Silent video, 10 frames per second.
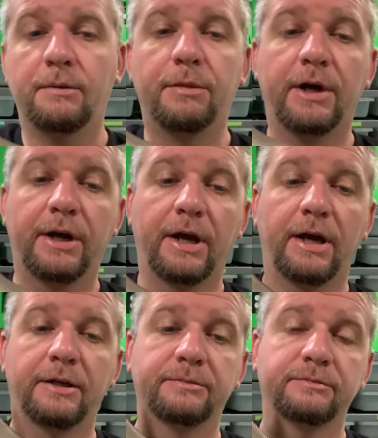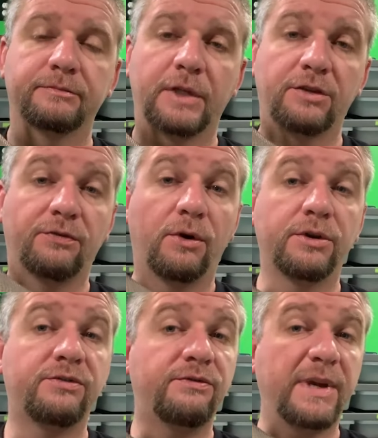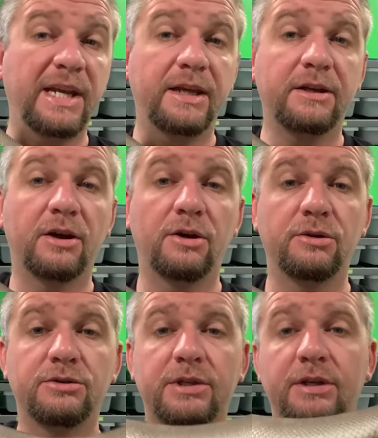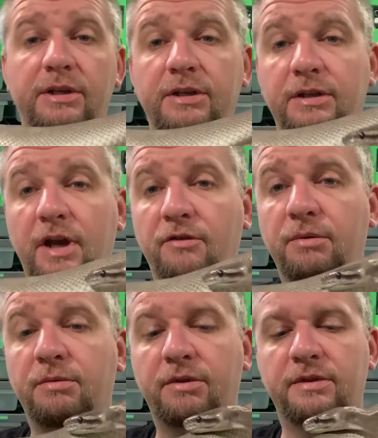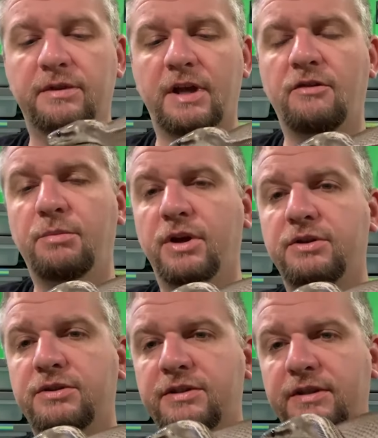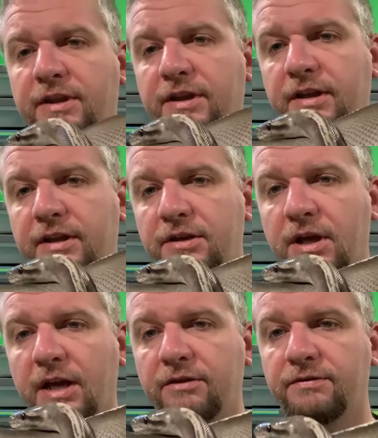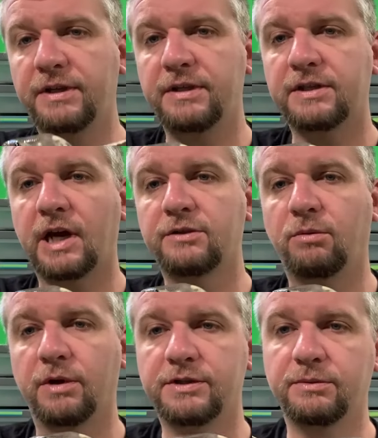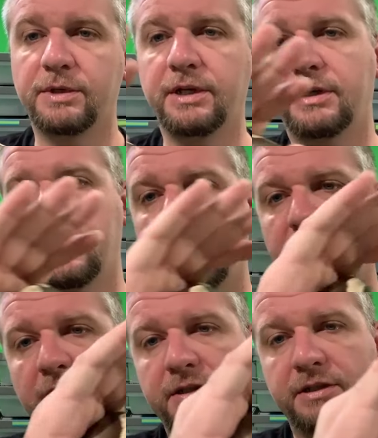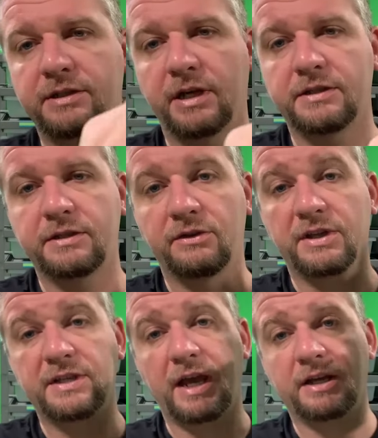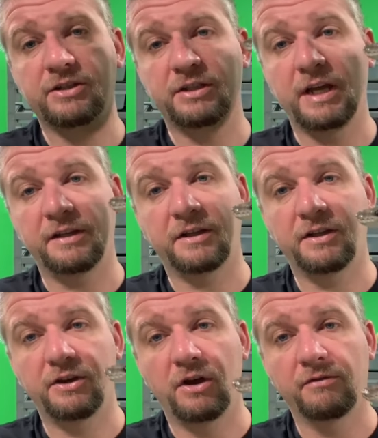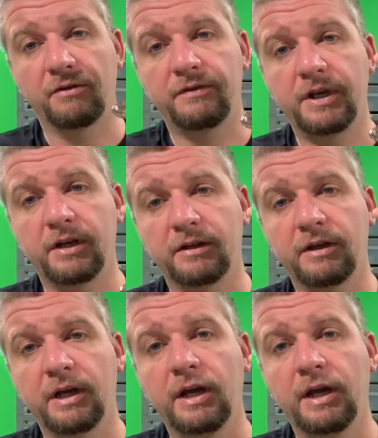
But as far as feeding goes, everybody used to think that you had to feed these guys once a week, and that is just not so. That's actually technically overfeeding.